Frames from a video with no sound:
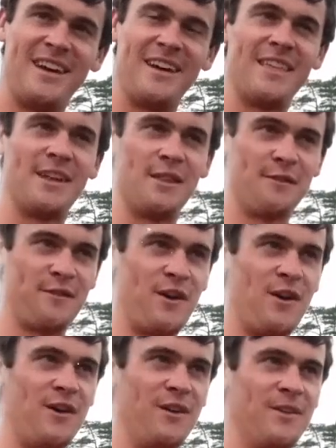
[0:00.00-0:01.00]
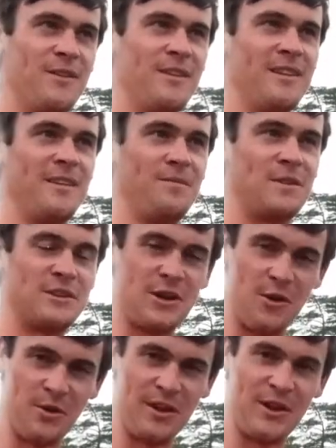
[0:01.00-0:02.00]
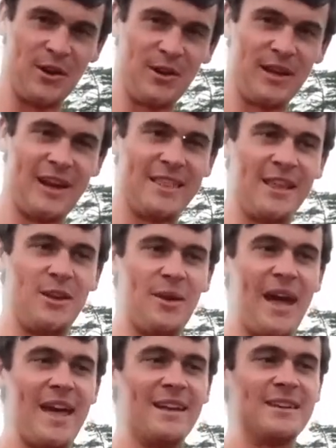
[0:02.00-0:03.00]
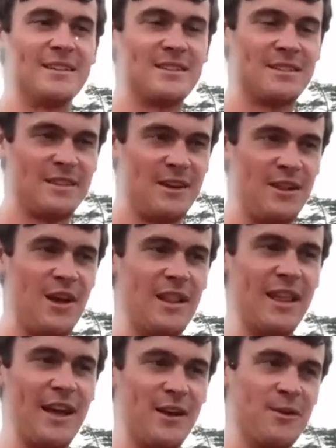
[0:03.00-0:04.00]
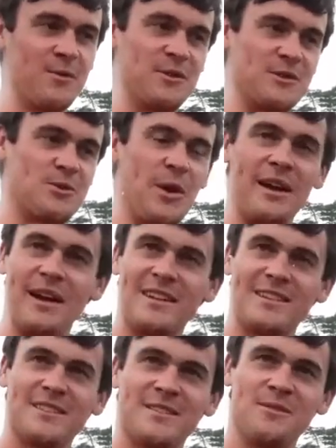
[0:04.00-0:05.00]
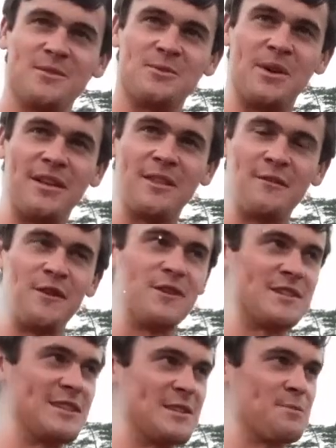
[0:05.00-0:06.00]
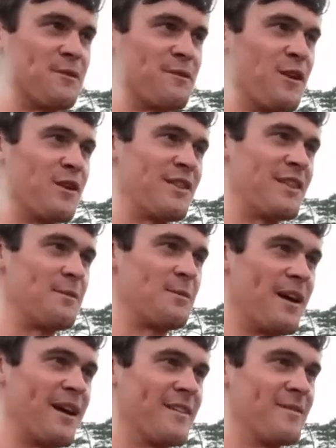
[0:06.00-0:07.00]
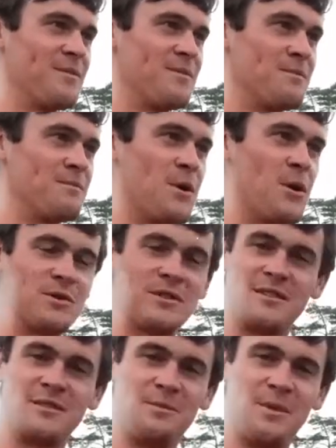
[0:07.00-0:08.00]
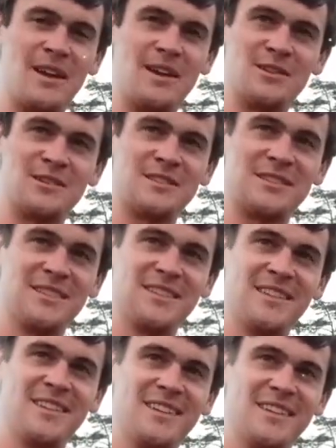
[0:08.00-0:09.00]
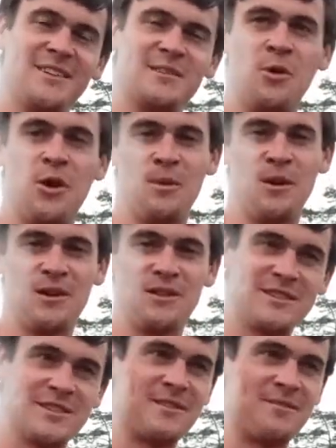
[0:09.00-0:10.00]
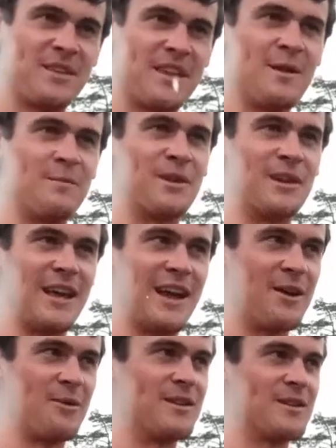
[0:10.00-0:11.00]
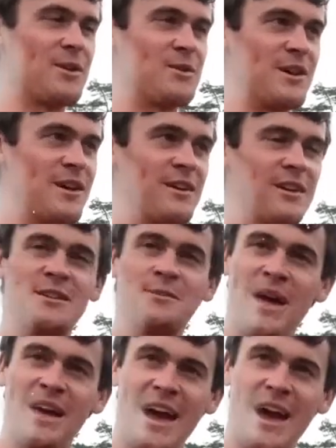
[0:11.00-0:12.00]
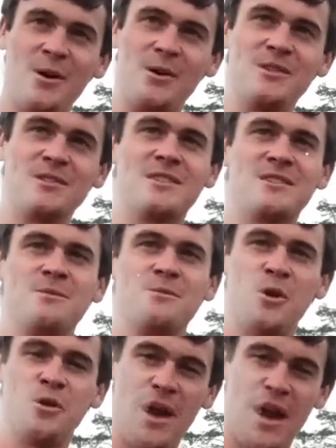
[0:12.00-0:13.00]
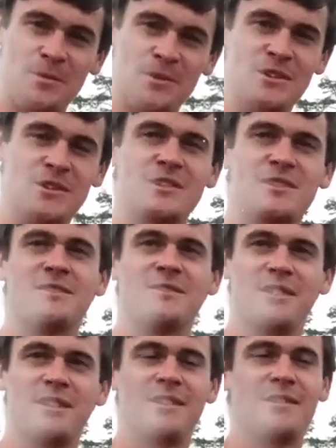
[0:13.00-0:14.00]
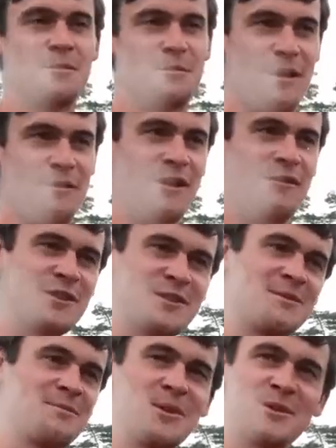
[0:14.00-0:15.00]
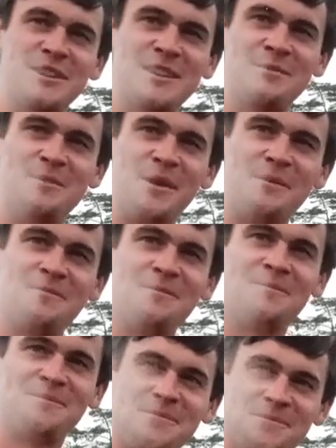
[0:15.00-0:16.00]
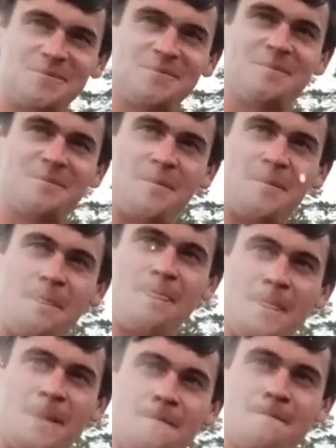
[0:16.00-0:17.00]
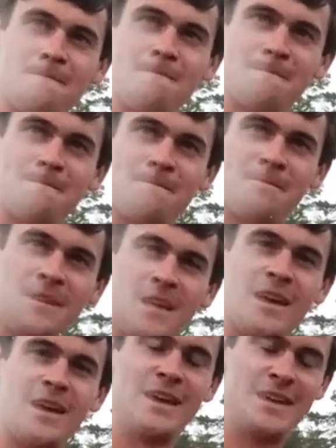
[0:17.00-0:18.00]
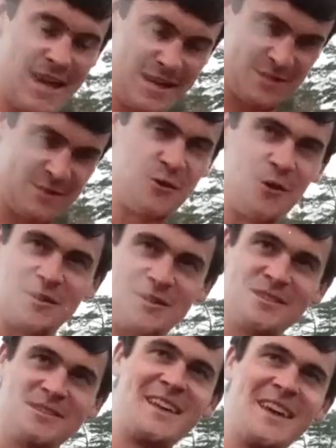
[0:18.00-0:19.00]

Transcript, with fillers: And then in the fall, you start really early and then you end a lot later, which is quite nice. why the fall season is preferred, I think, by most banders. There's more birds. You get up a little later when it goes on. You get to band owls, more raptors. My favorites, personally, but. So you're being judgmental on your birds right now. Yes, of course. Yeah.